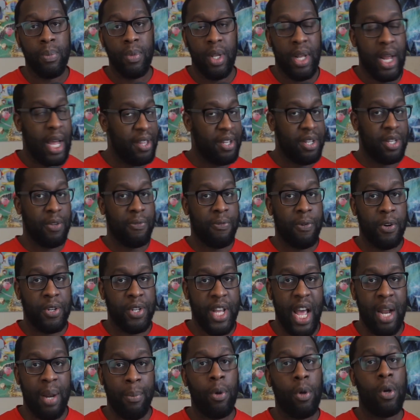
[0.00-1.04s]
Now, this is the first
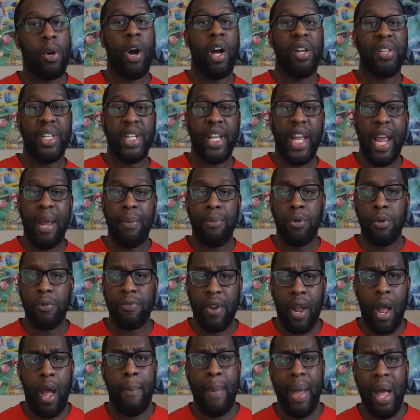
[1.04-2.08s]
Animal Crossing game to have
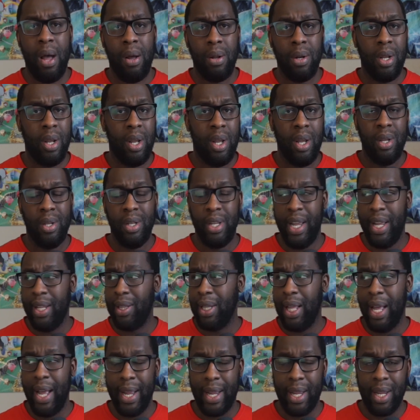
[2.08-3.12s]
come out in
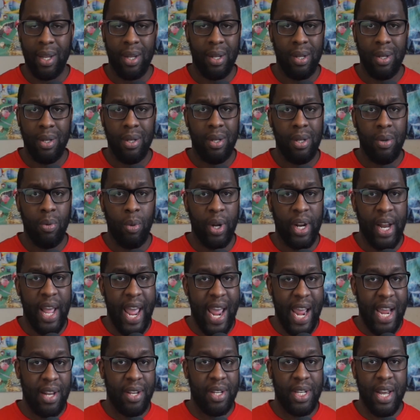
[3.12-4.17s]

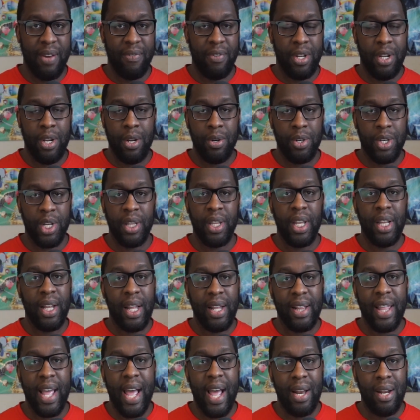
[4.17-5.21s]
8, 7 years, something
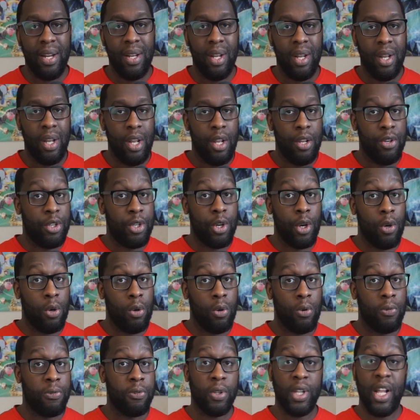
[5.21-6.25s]
like that.
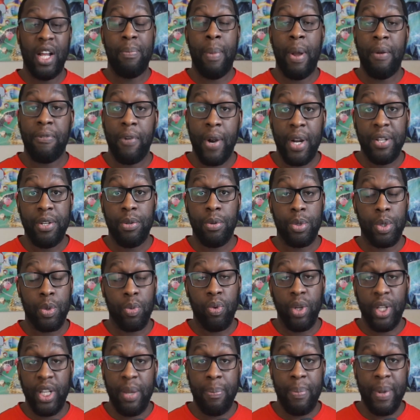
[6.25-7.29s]
So for a lot of my friends, it was a
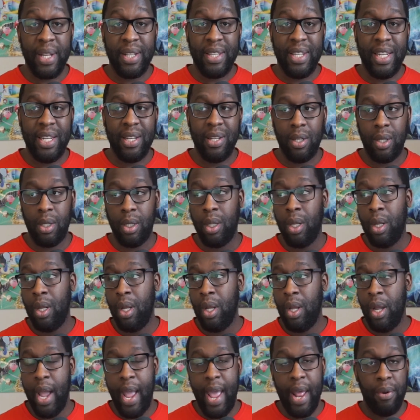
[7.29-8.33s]
really big deal,
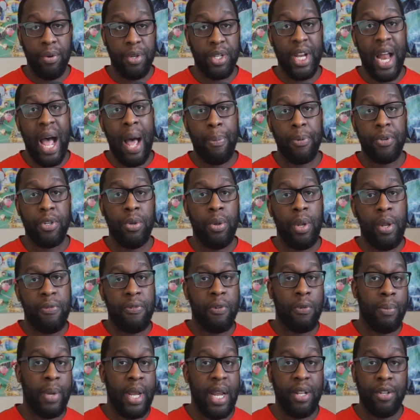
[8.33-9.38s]
and it was an opportunity
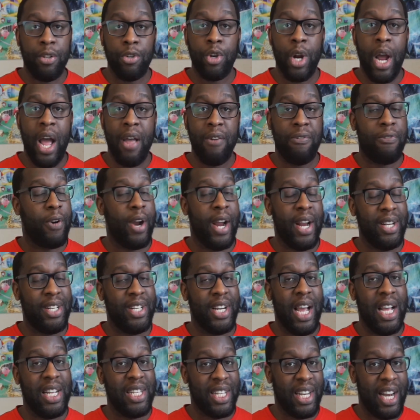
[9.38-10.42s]
for me to try a
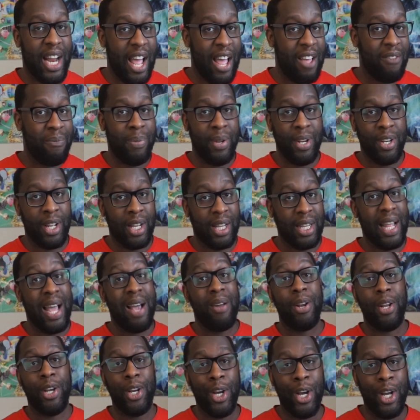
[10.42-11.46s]
franchise that I have been
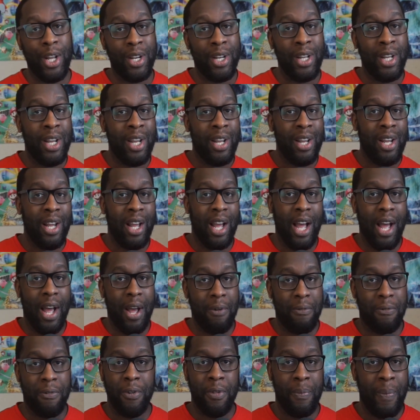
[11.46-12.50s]
clowning on
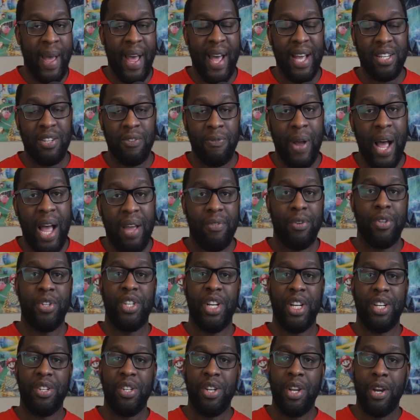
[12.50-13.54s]
for the past 5 or
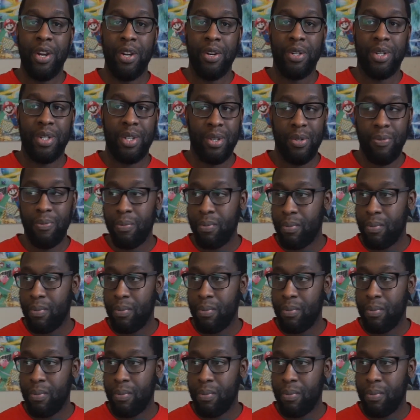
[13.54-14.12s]
6 years.